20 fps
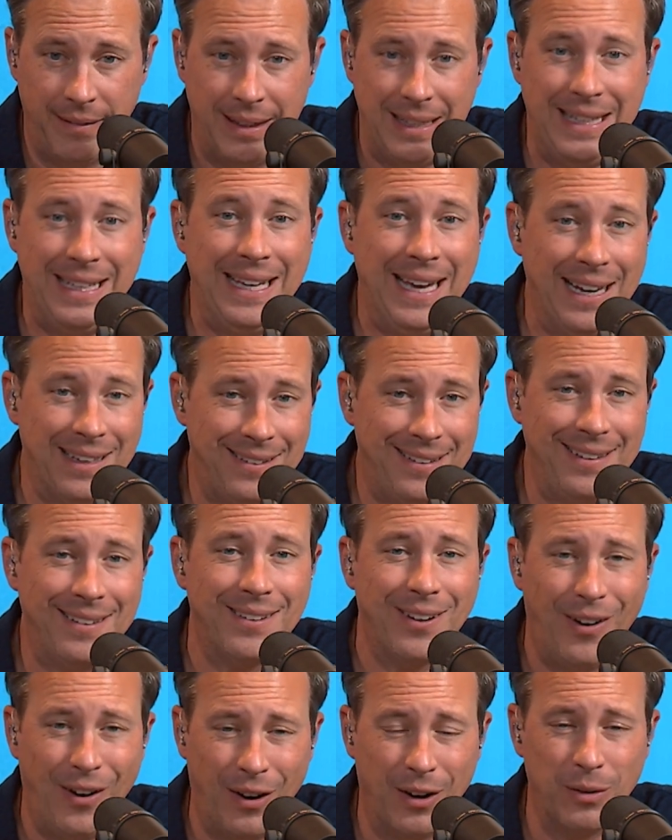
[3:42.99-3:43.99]
Yes,
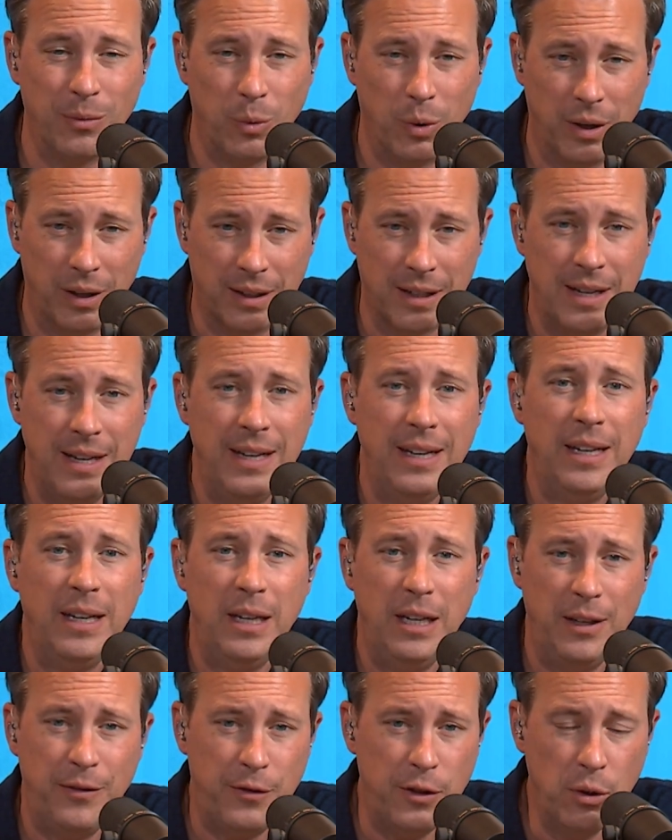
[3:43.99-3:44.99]
it's hard work.
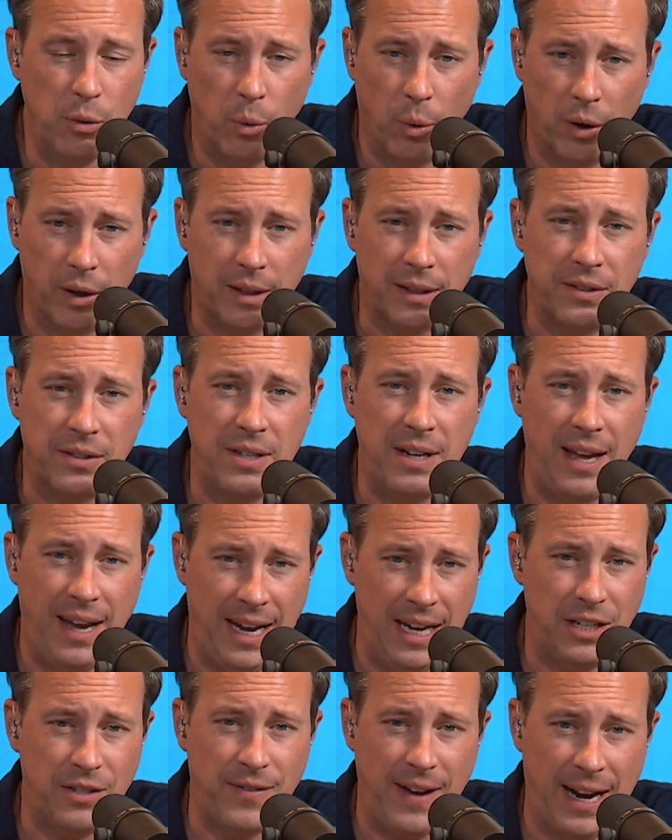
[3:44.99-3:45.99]
If you work as an
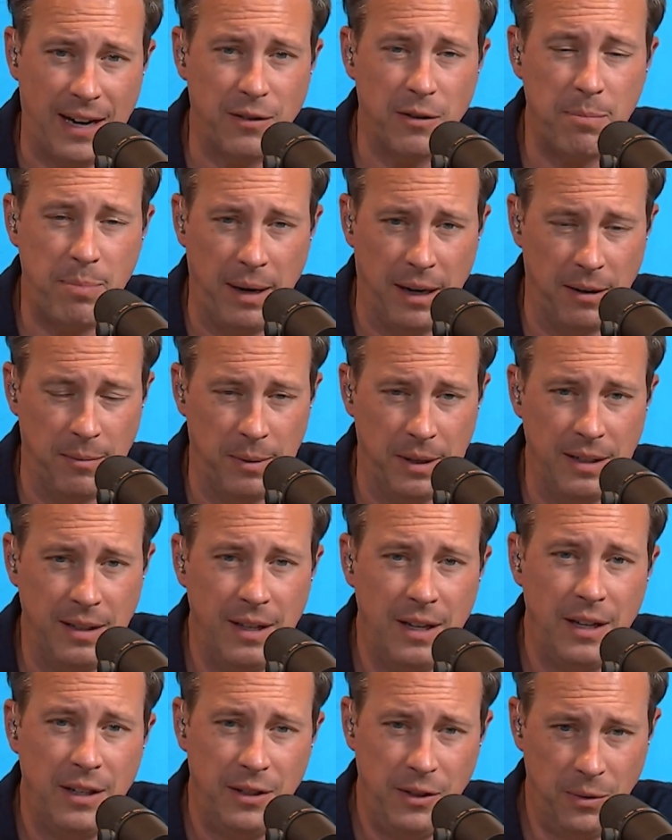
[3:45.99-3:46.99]
HVAC repairman,
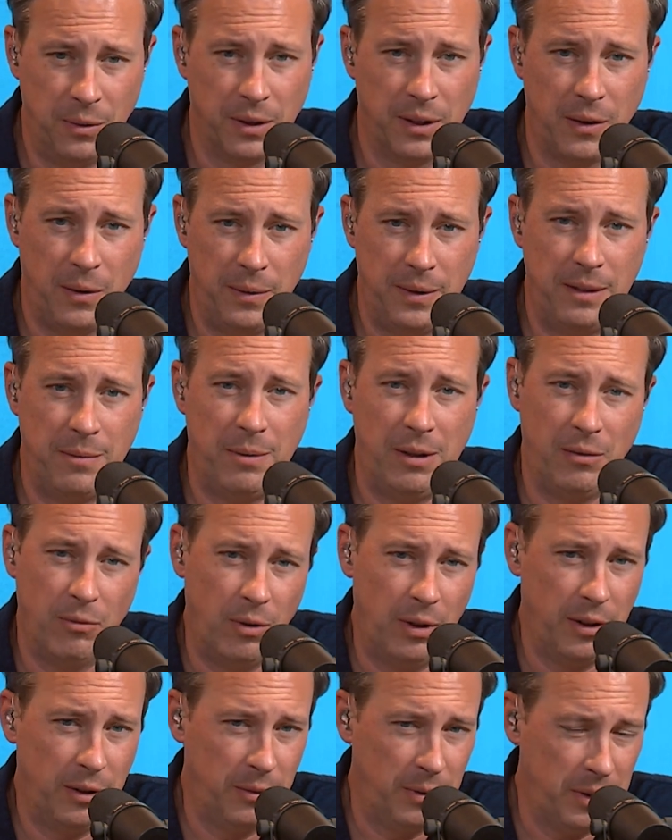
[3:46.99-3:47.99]
you are going to be
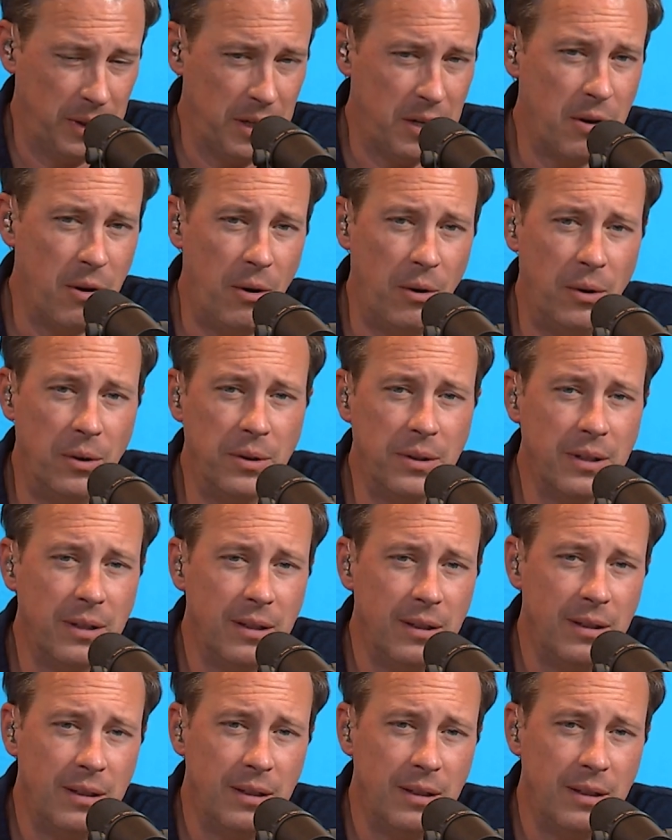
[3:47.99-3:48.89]
really, really cold.